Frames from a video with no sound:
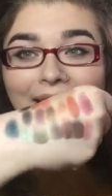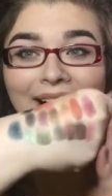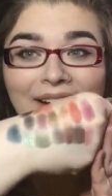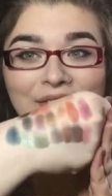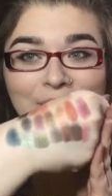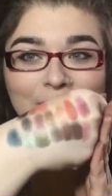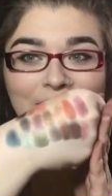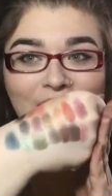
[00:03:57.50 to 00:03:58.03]
I
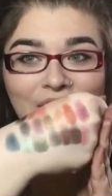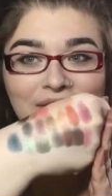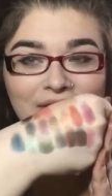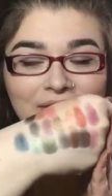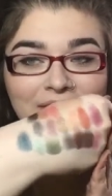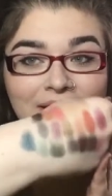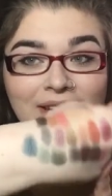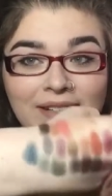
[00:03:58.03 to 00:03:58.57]
have some thoughts
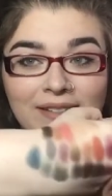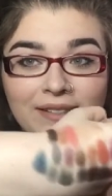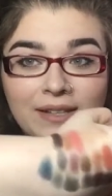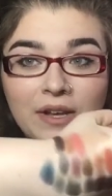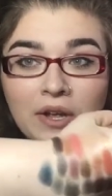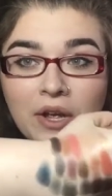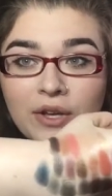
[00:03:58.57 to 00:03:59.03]
on these.